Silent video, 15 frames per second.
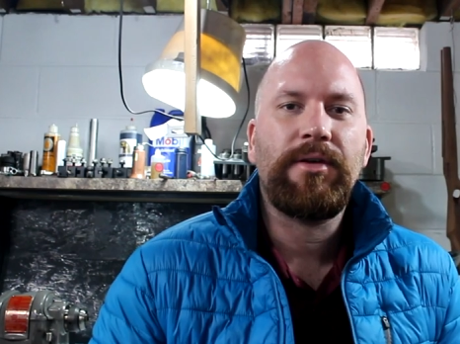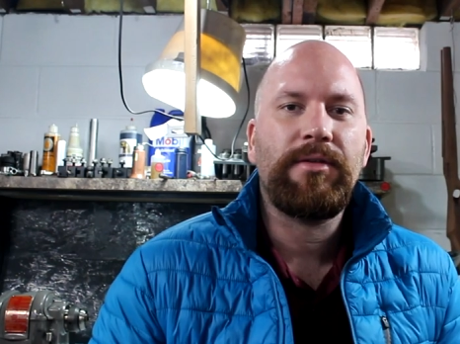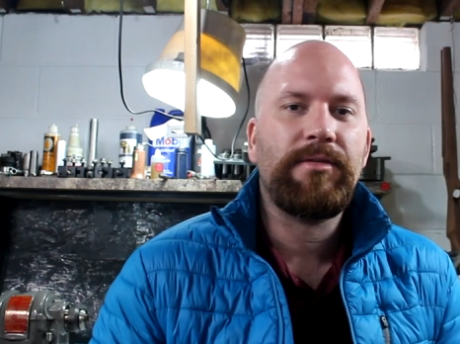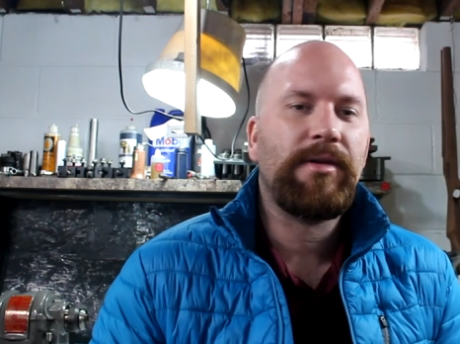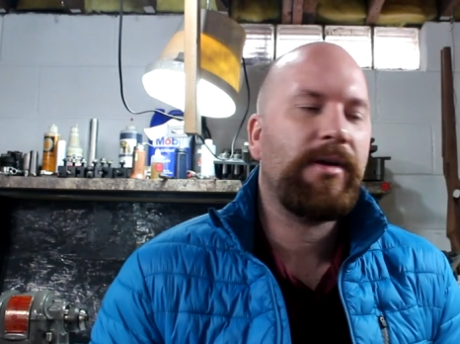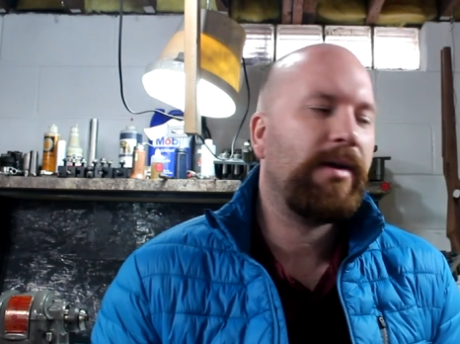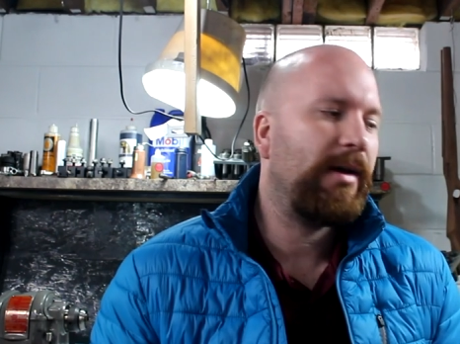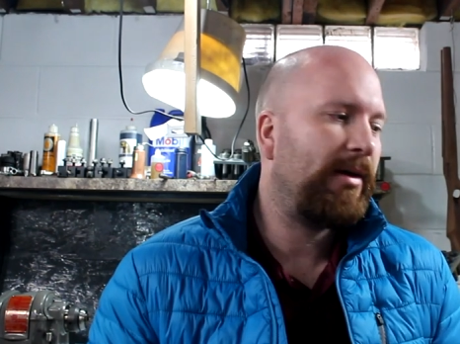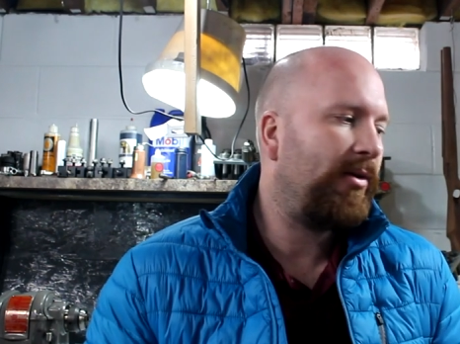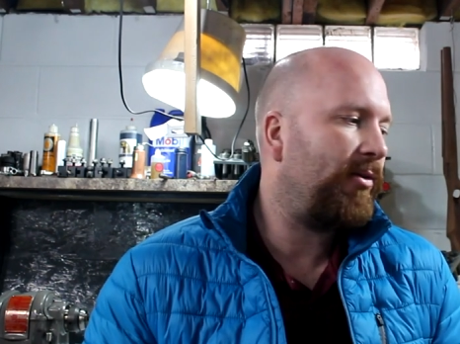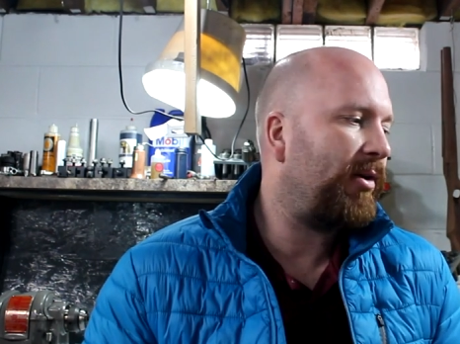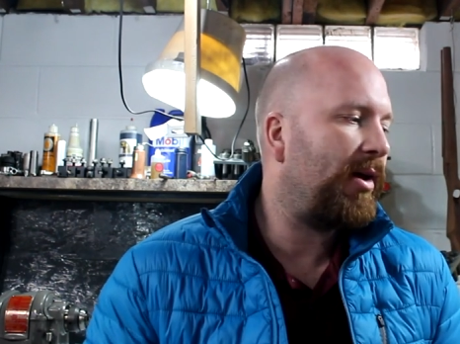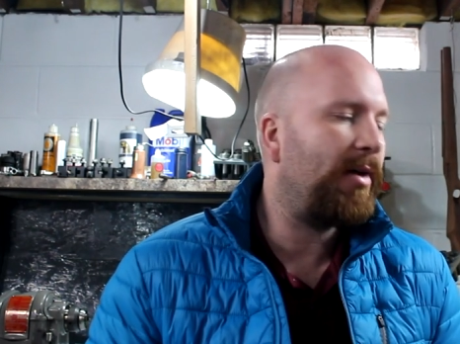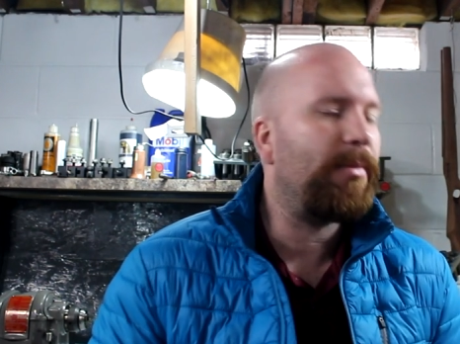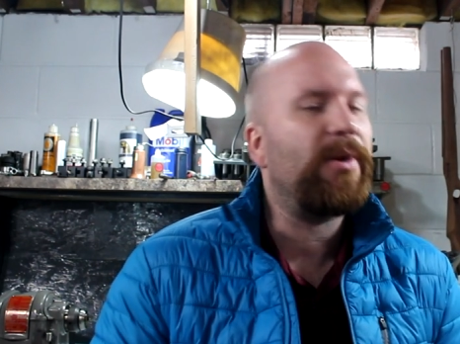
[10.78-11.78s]
things that I got
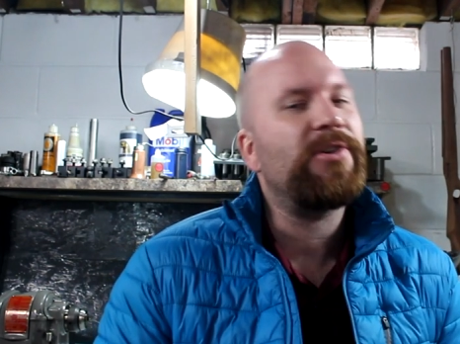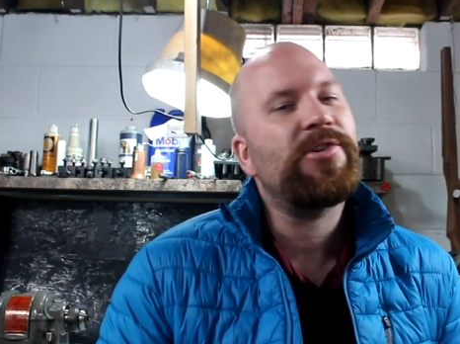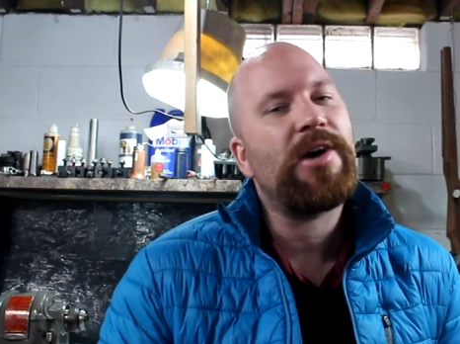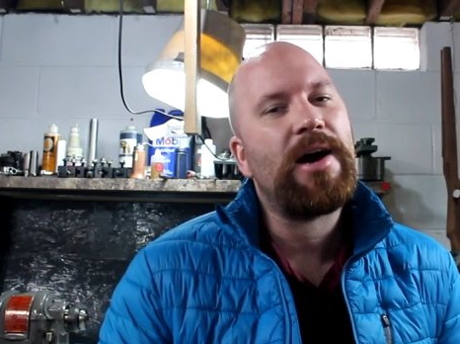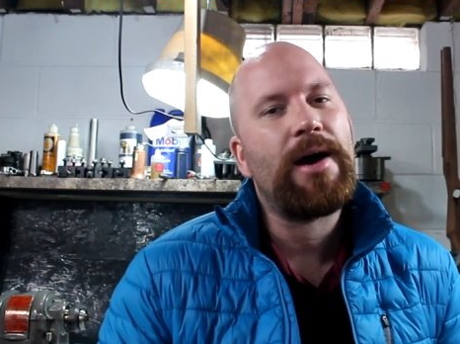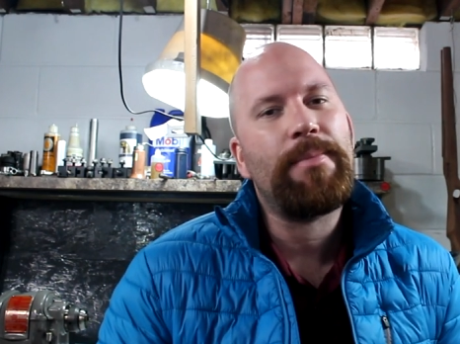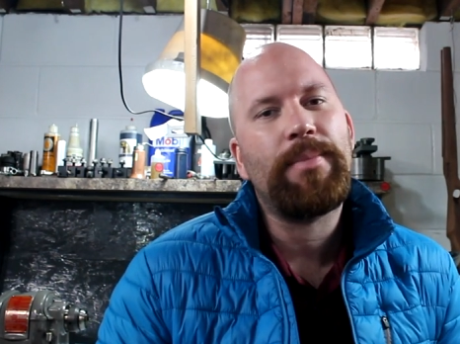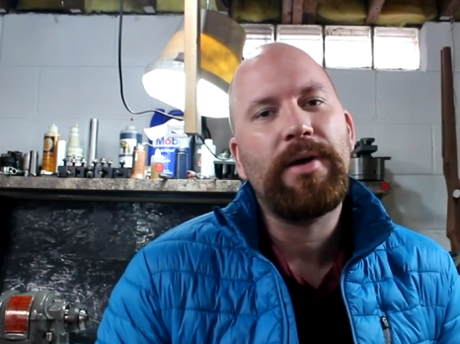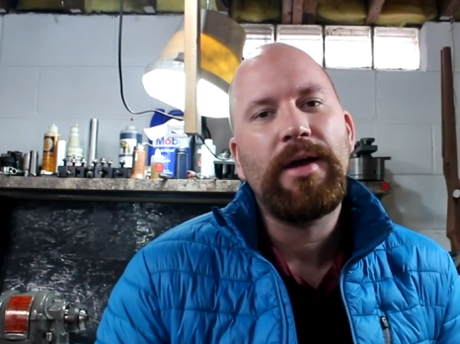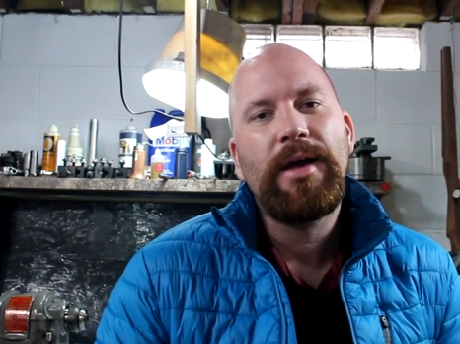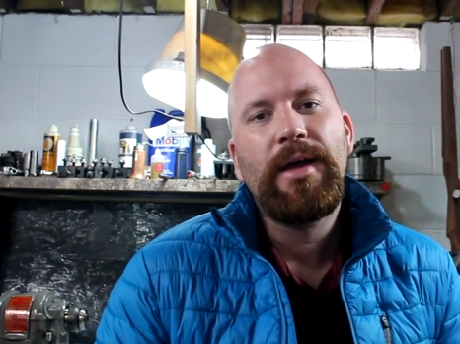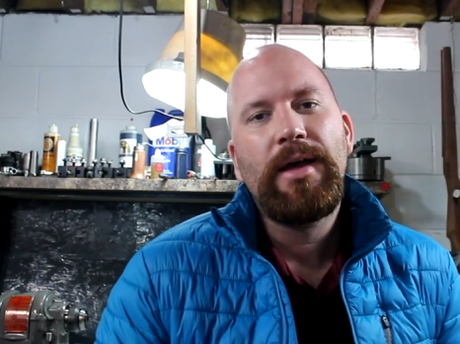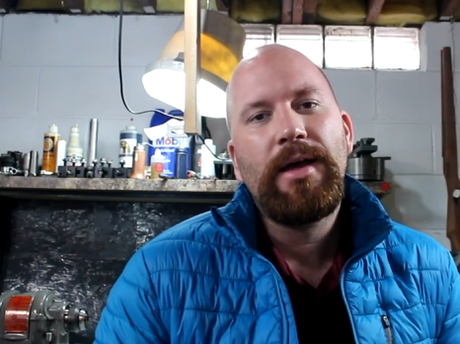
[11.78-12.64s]
going on in my shop